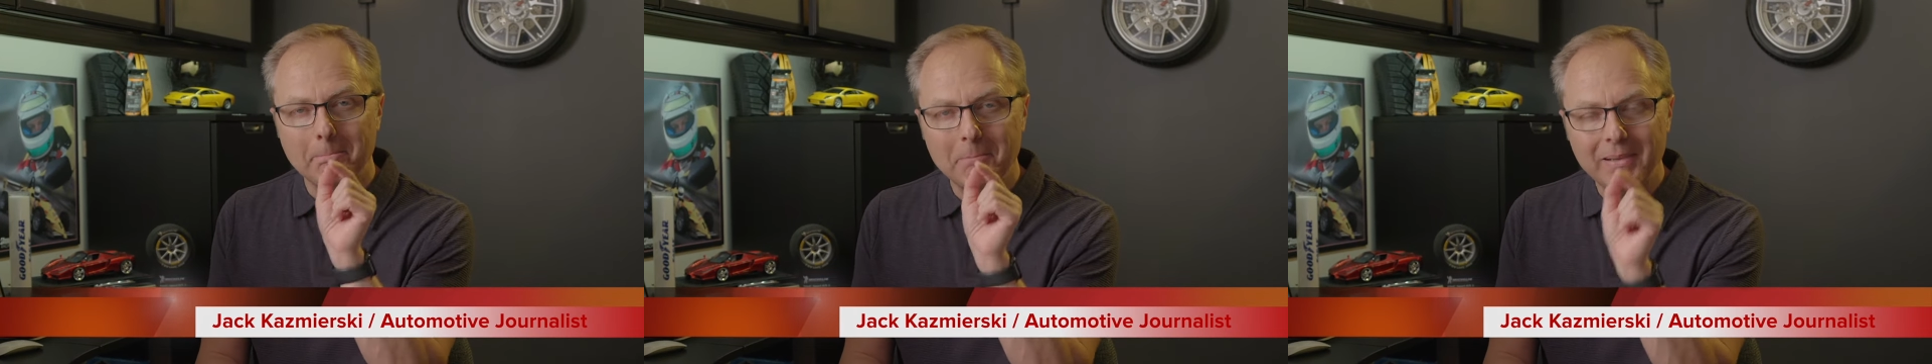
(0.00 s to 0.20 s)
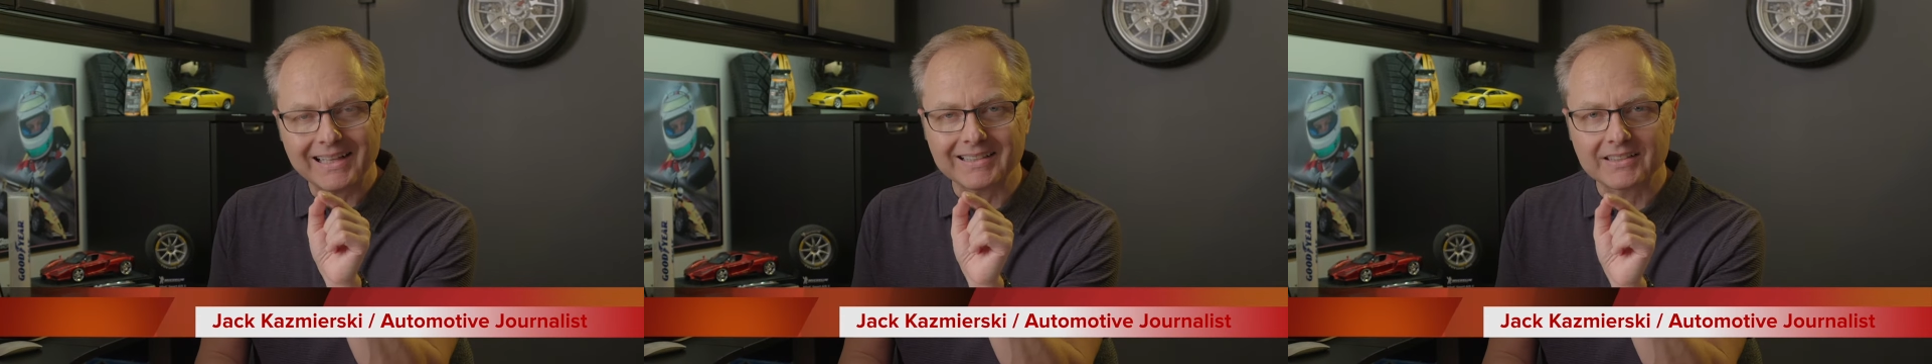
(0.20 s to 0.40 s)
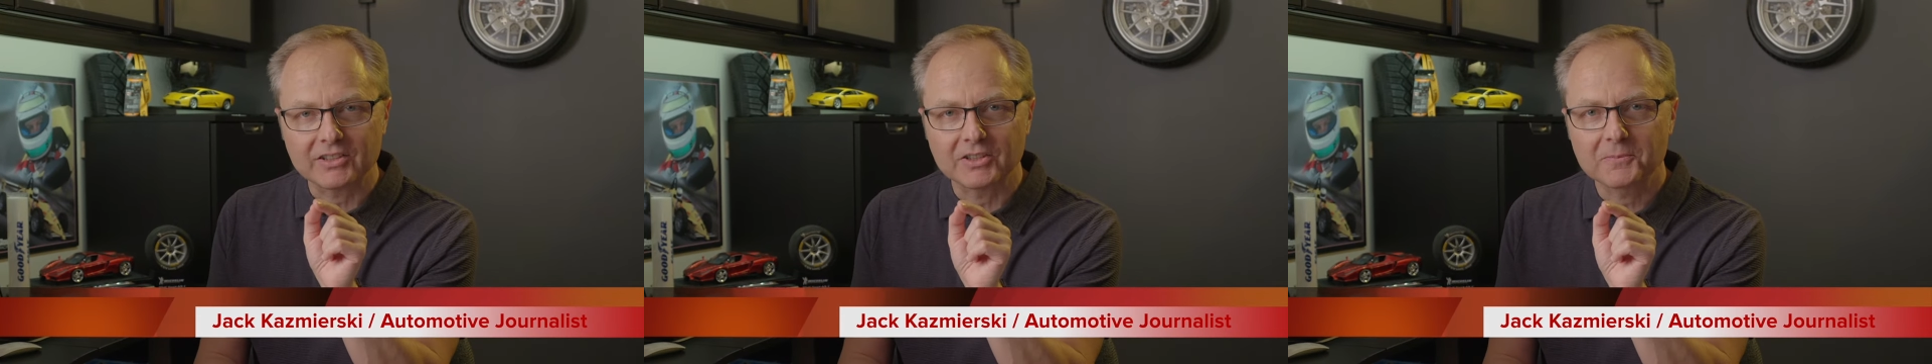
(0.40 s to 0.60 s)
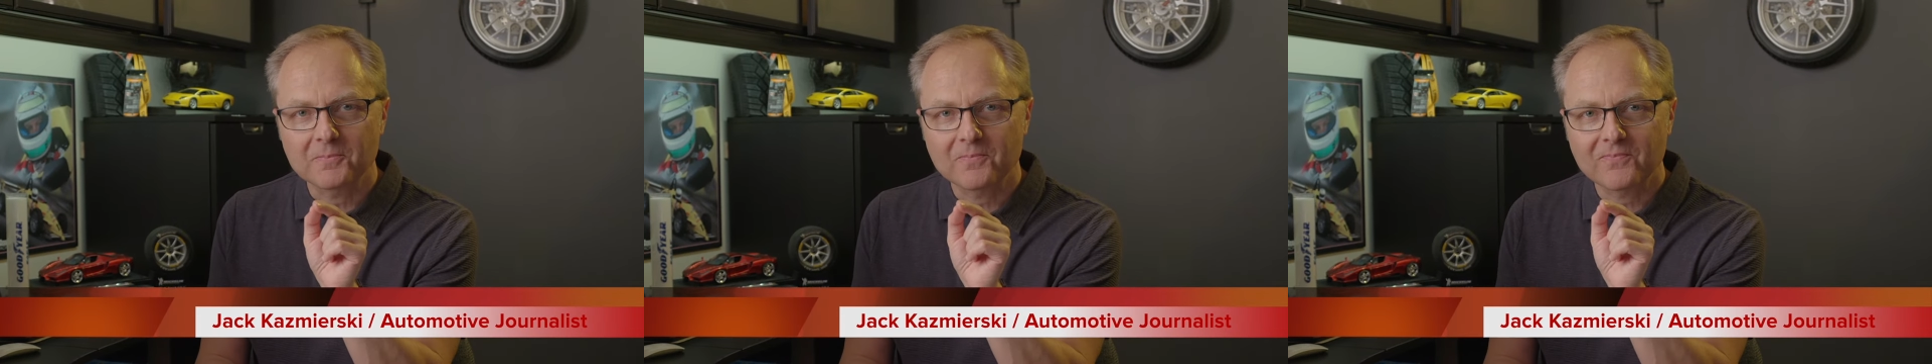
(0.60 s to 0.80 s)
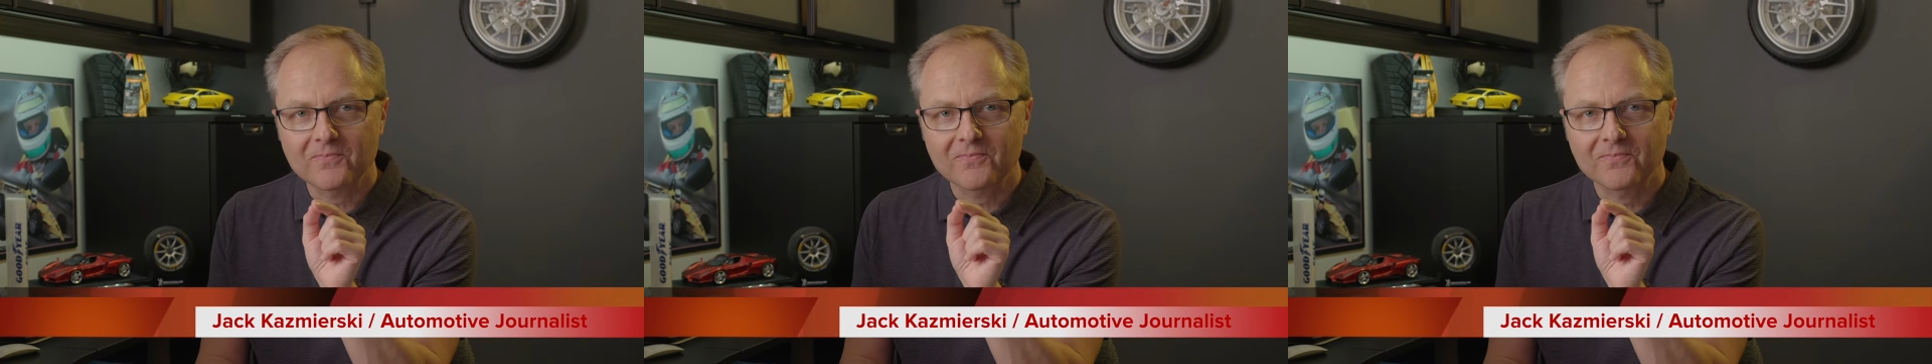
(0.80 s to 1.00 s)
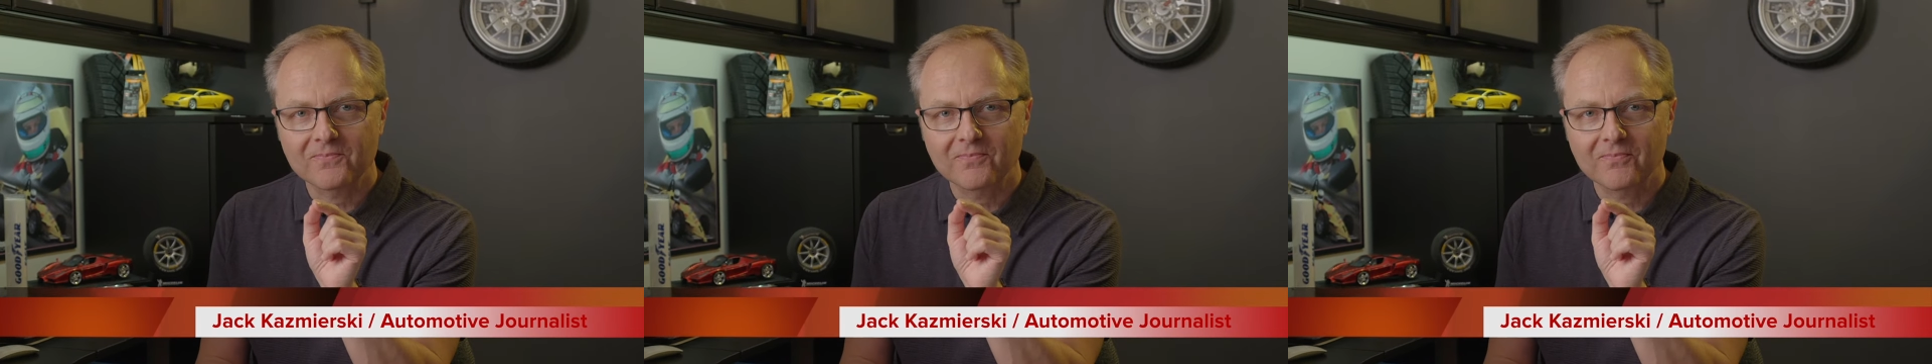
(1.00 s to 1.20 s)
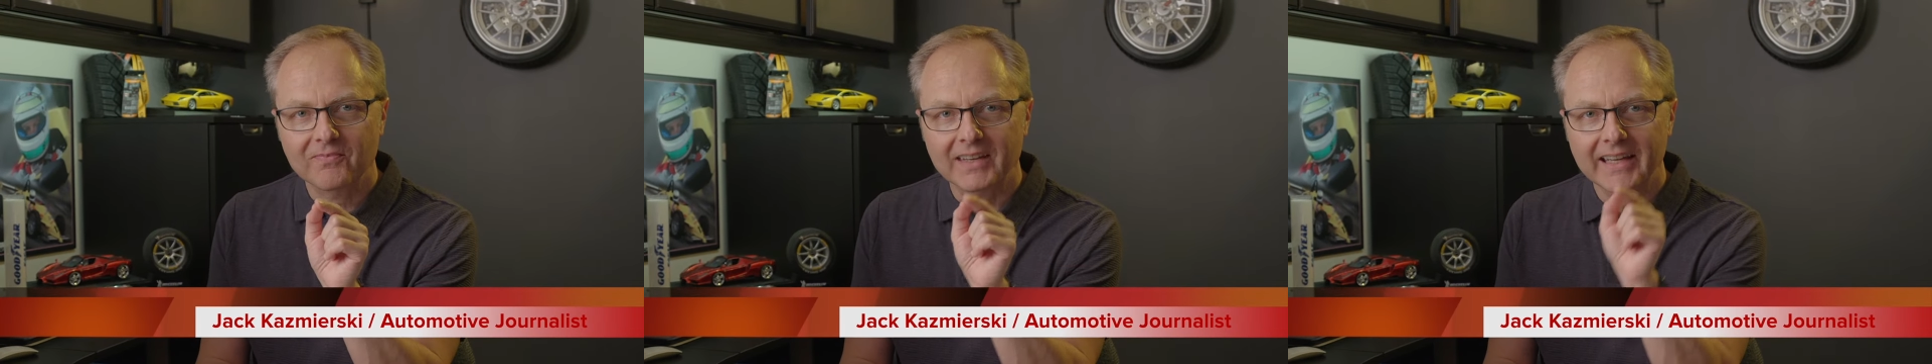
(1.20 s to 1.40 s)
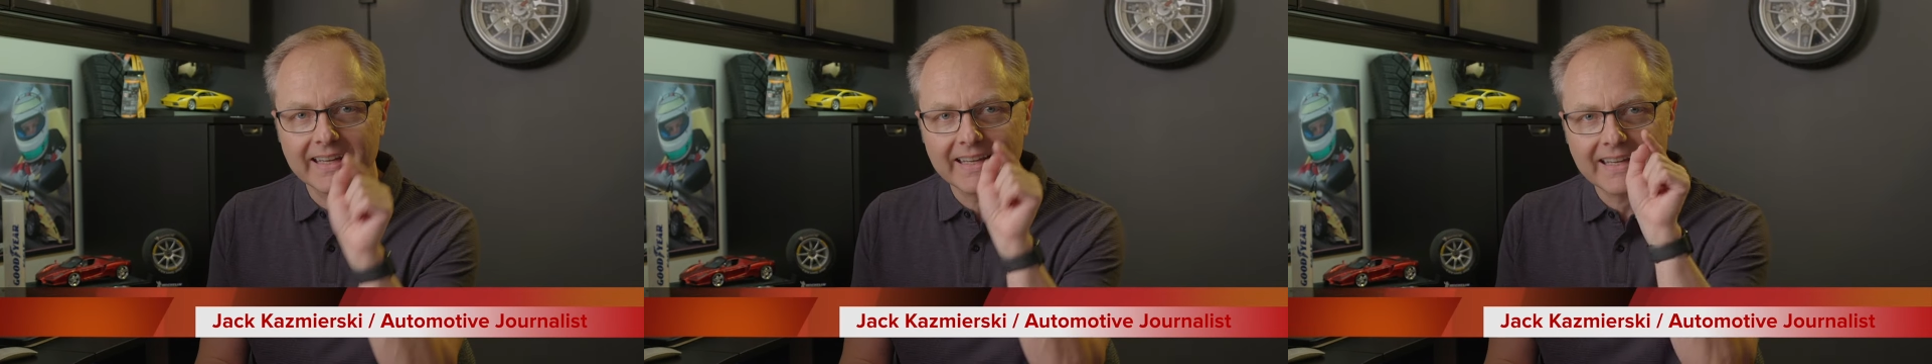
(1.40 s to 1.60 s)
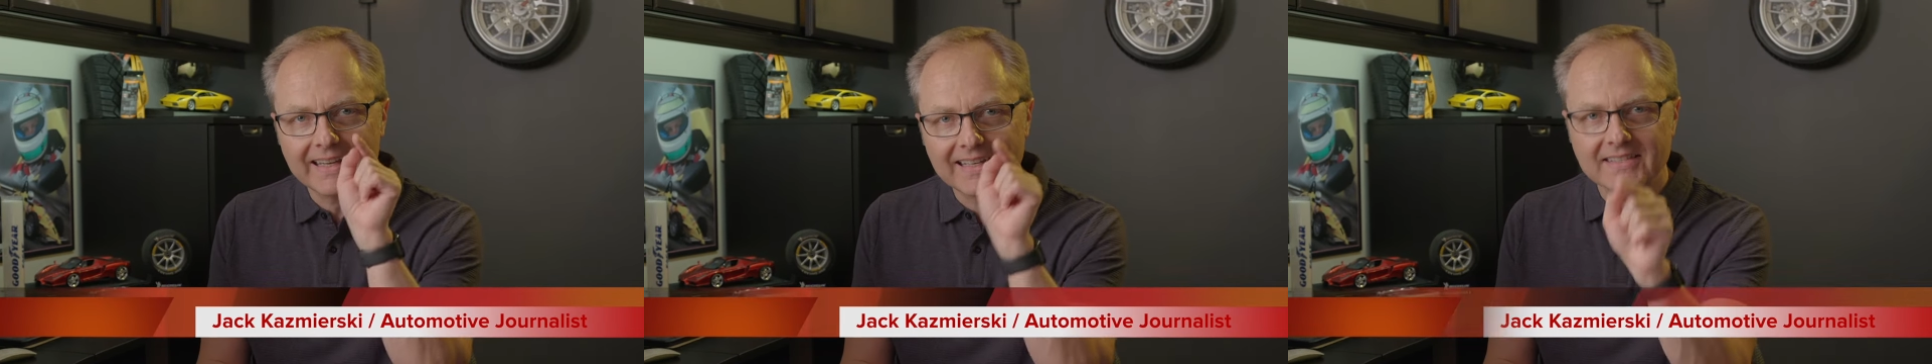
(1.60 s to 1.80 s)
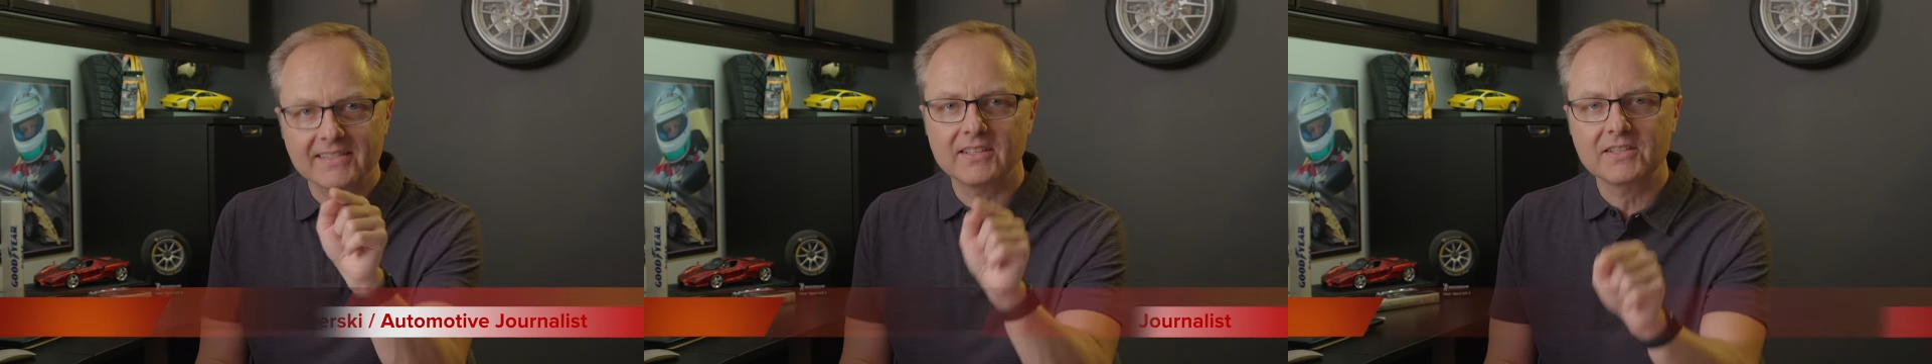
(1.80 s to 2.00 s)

But is